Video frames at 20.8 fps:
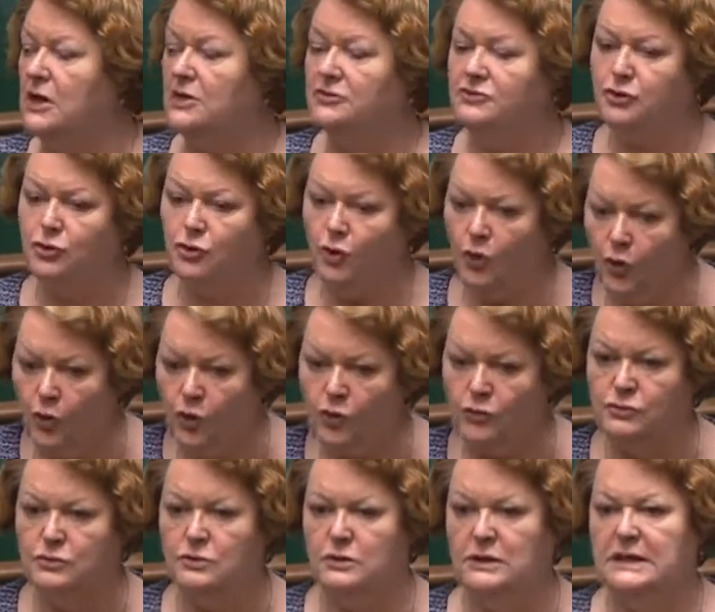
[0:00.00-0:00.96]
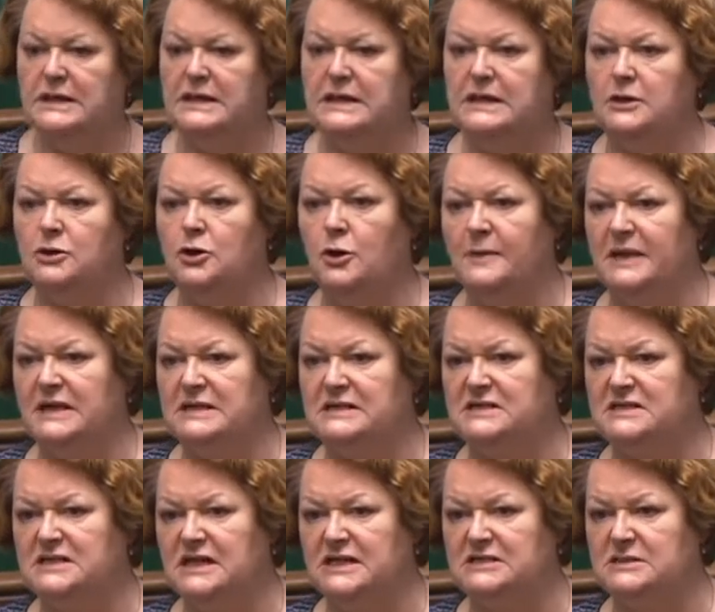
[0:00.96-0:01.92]
Their own economic
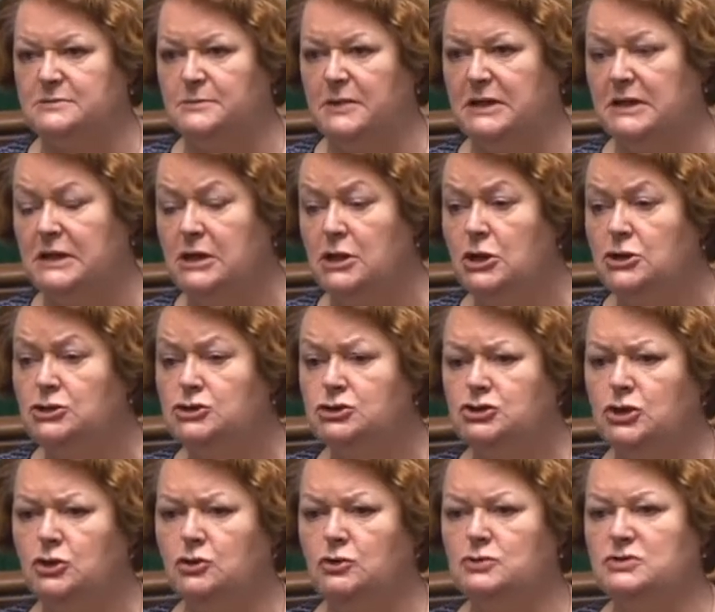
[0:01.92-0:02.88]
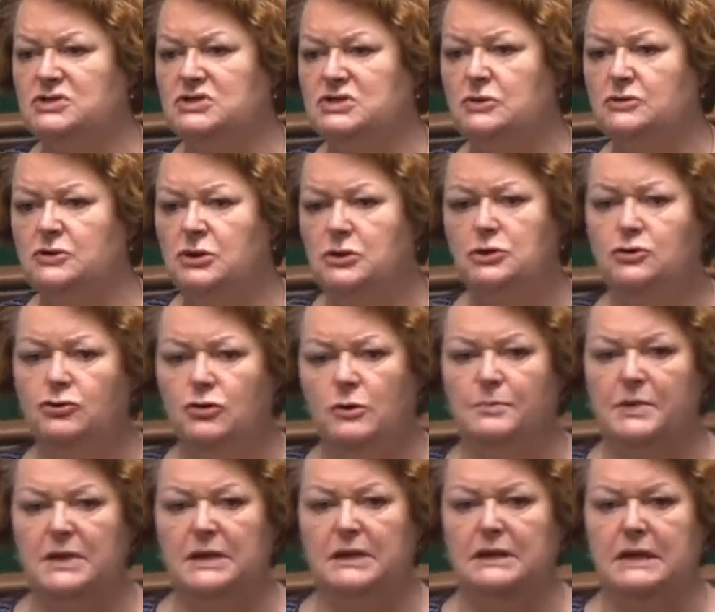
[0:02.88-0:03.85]
assessment shows that
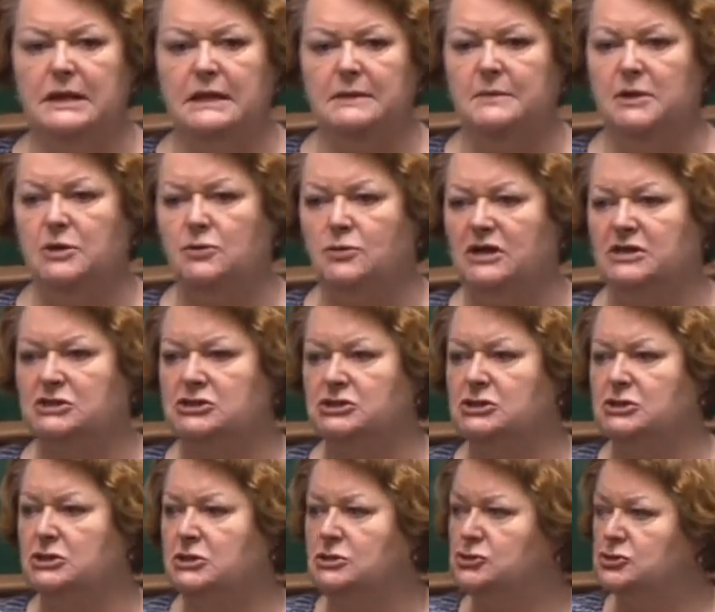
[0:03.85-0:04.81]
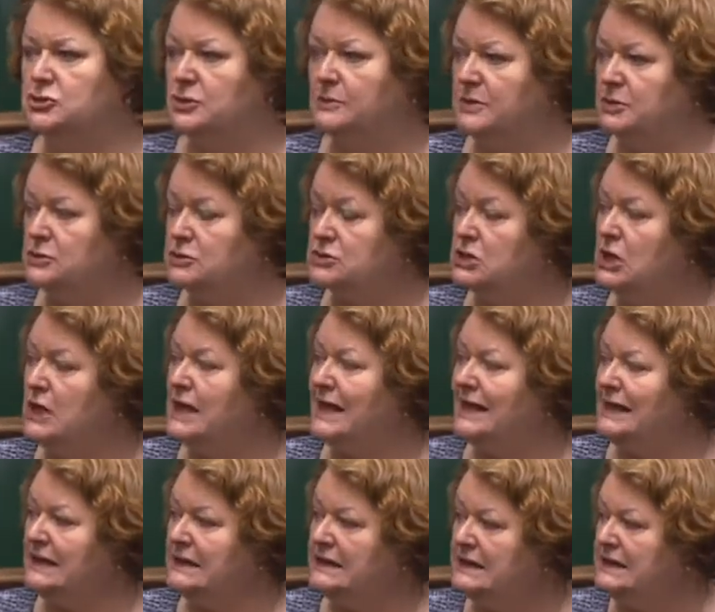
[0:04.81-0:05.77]
European immigration contributes
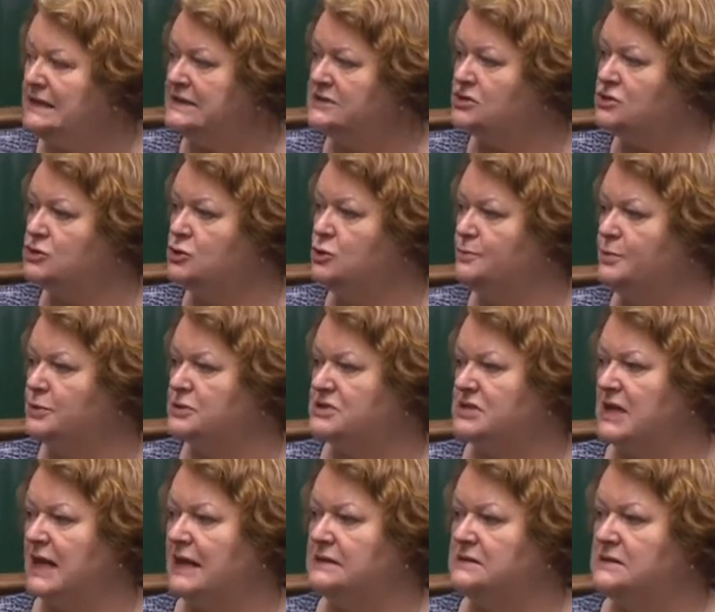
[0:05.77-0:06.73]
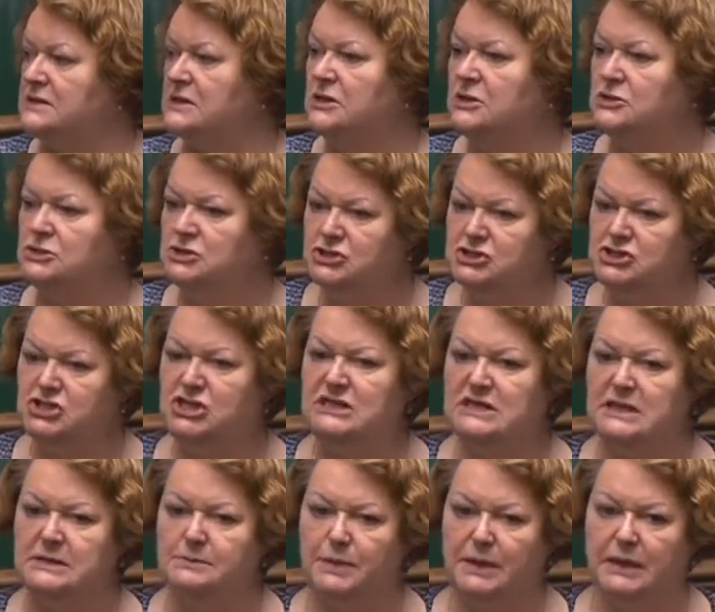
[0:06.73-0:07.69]
at least 2% to
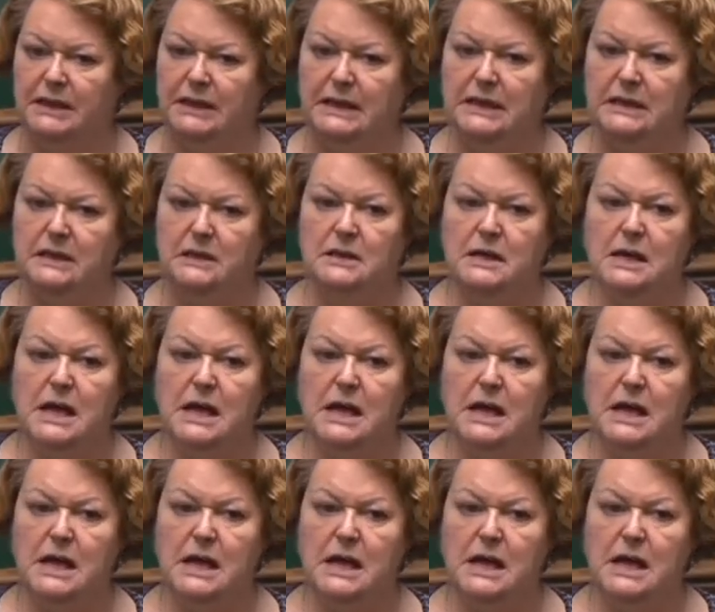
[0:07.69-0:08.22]
GDP,